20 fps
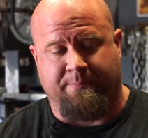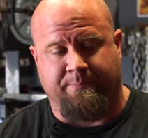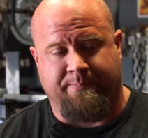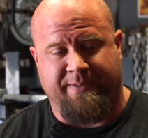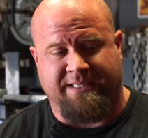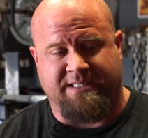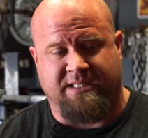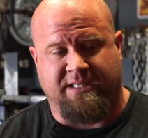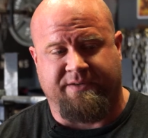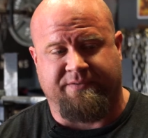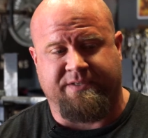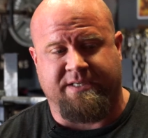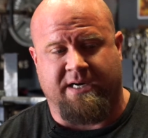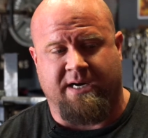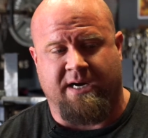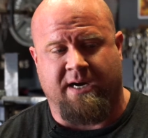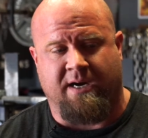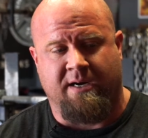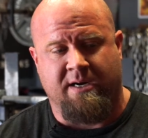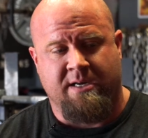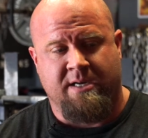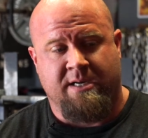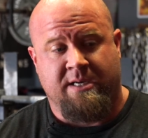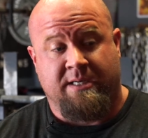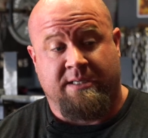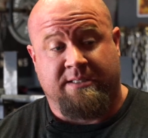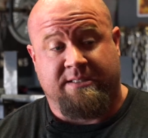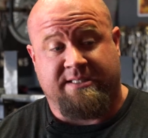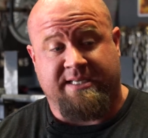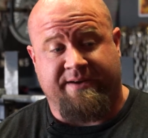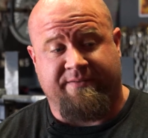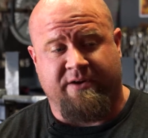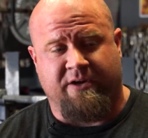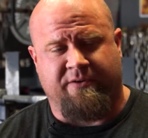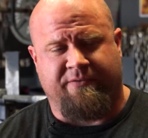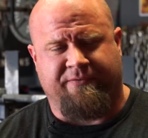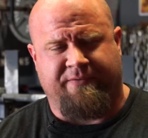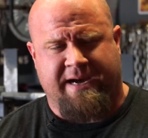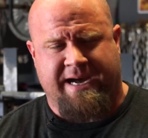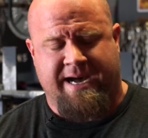best lifts are
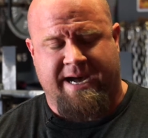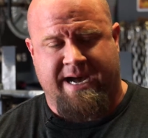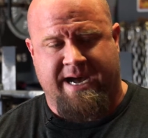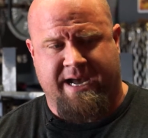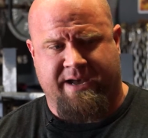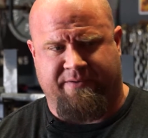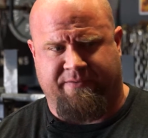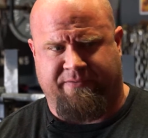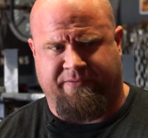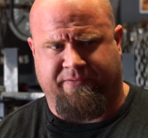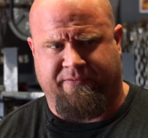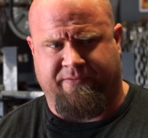705,